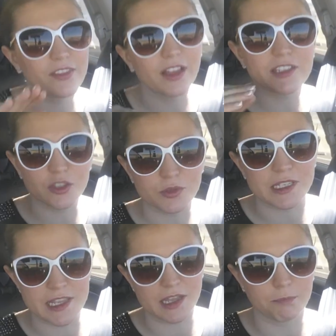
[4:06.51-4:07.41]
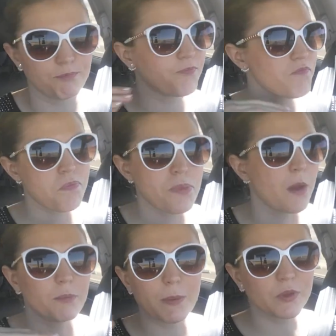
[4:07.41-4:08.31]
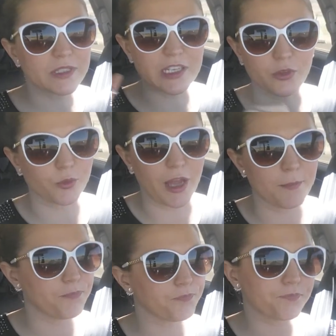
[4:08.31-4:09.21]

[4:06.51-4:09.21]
that's using them. People see through that.